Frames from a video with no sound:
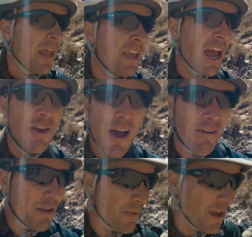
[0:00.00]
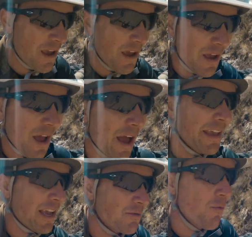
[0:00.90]
Yeah, you have to be,
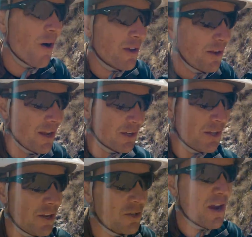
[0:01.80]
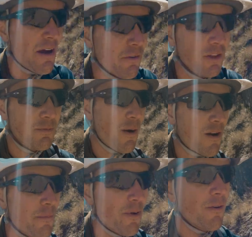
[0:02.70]
I guess, well conditioned to travel this
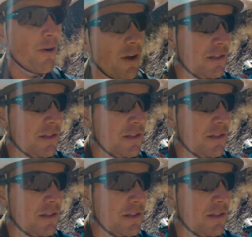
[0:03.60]
part of Peru.